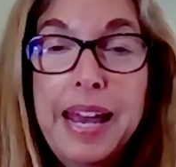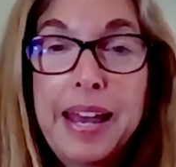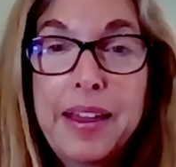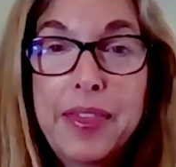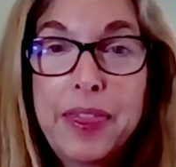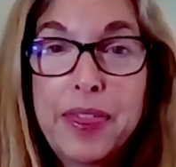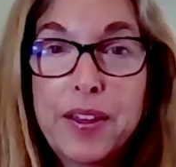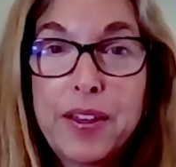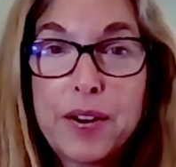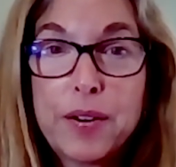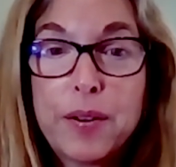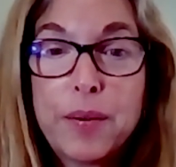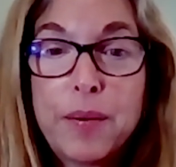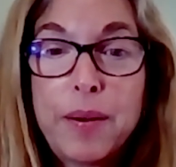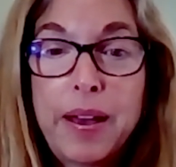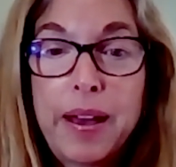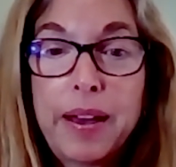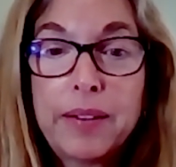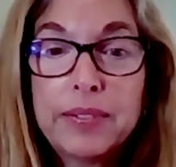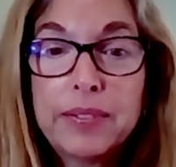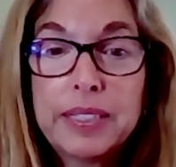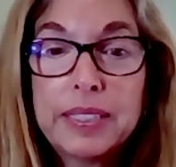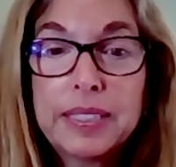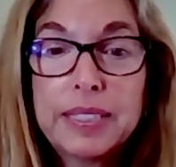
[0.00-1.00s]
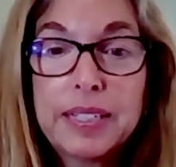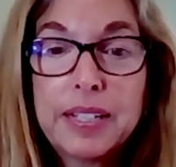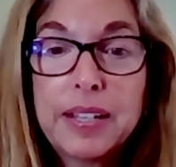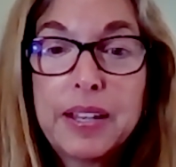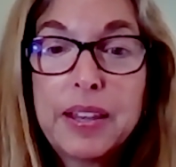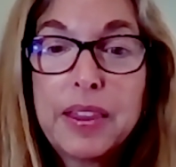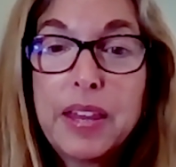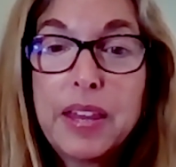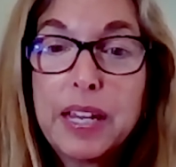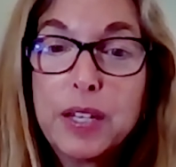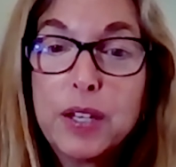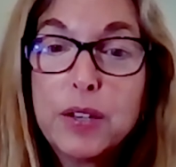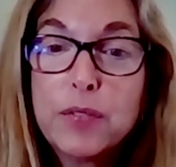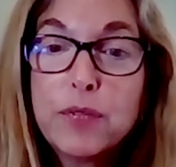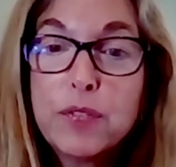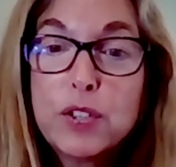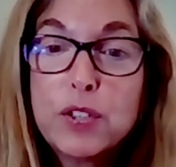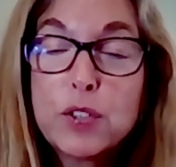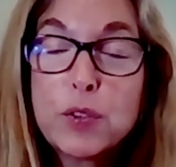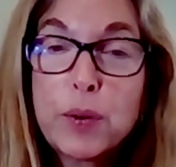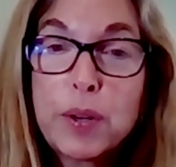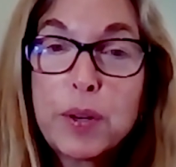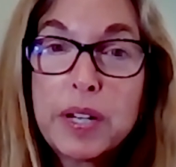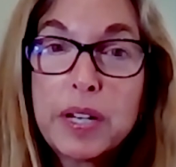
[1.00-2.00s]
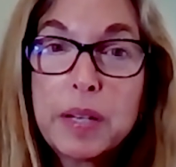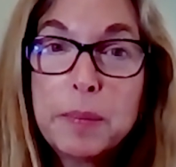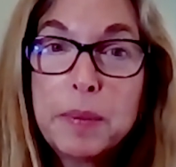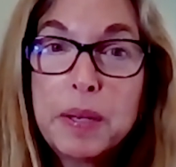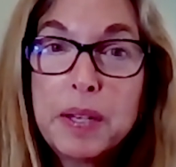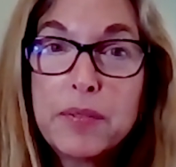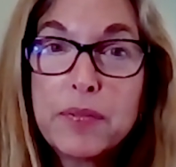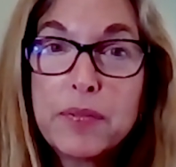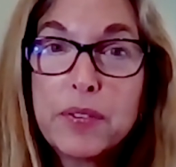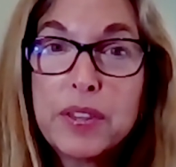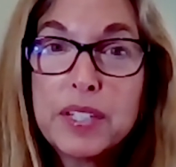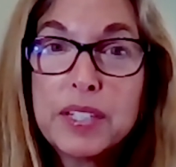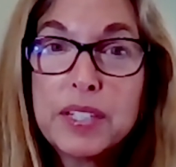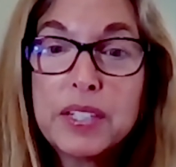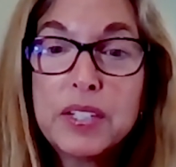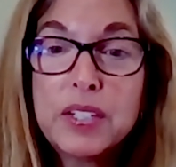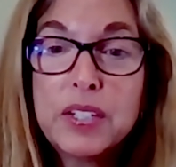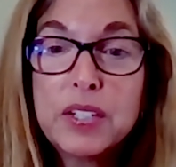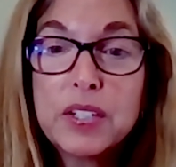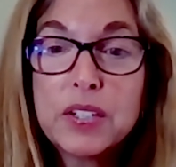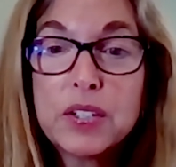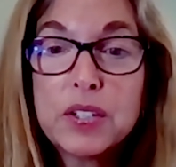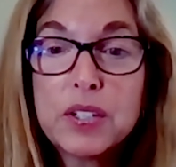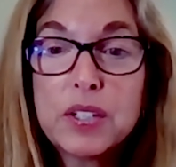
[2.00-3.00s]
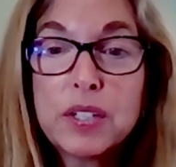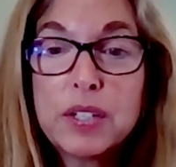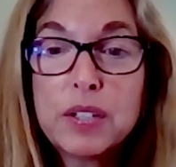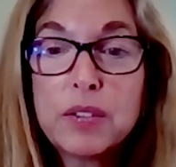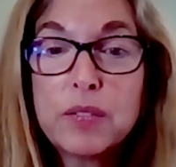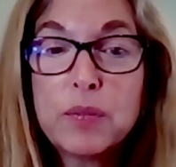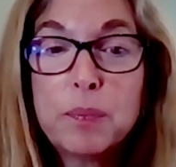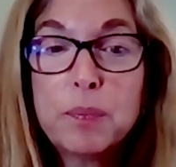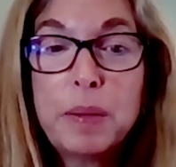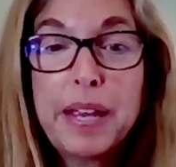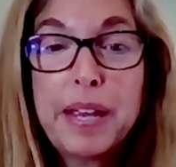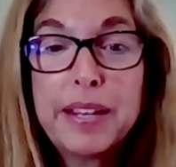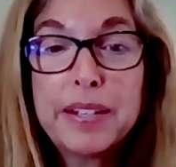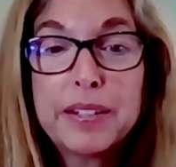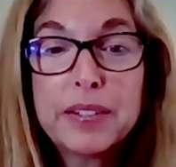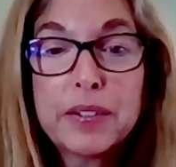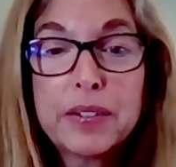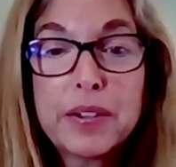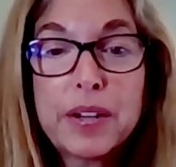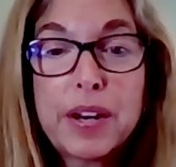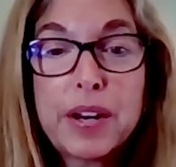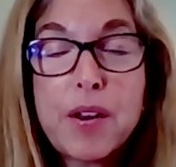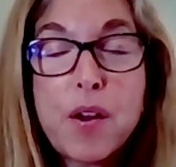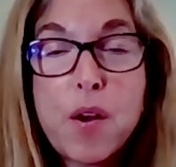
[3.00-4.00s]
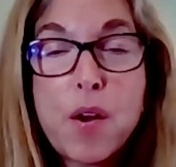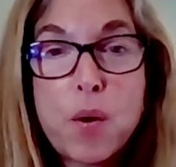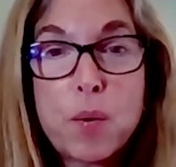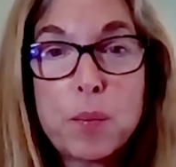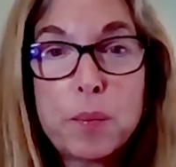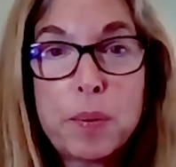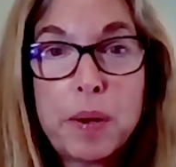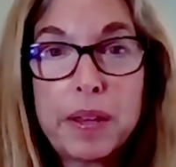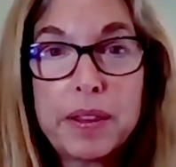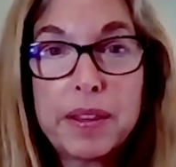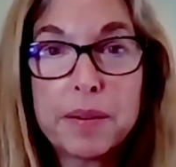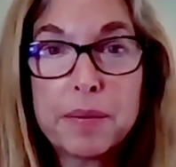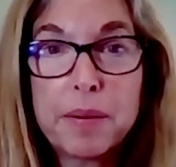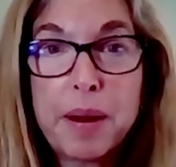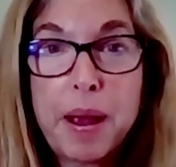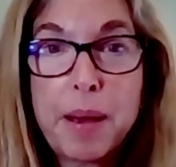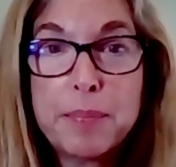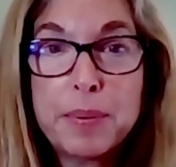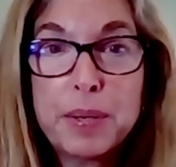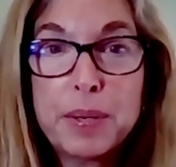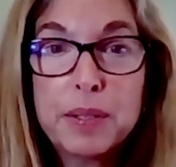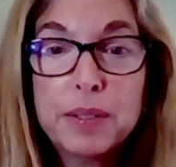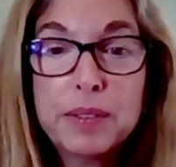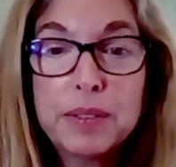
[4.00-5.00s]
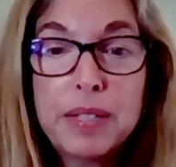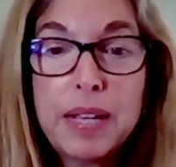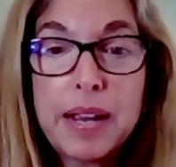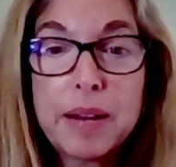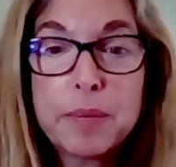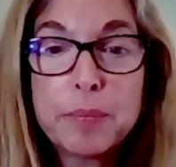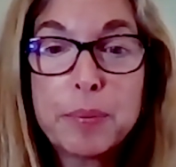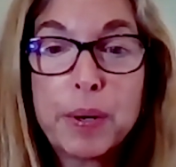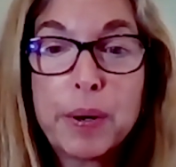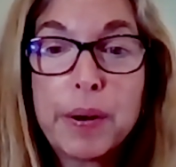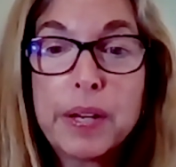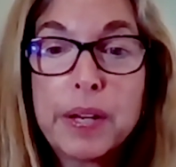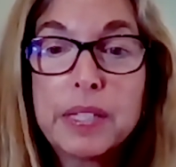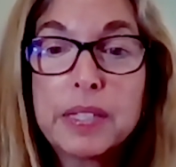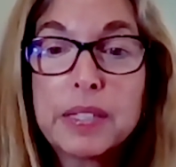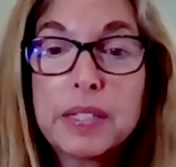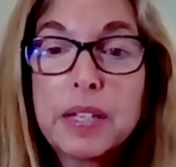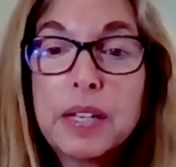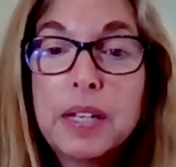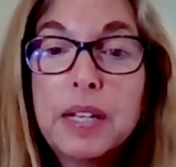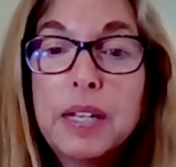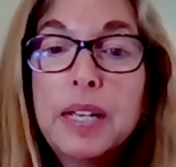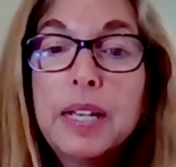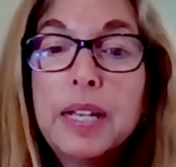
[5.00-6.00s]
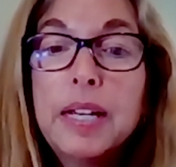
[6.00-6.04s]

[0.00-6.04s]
And there you have it. Thank you for joining me for this edition of Play and Learn at Home by the Arapahoe Libraries.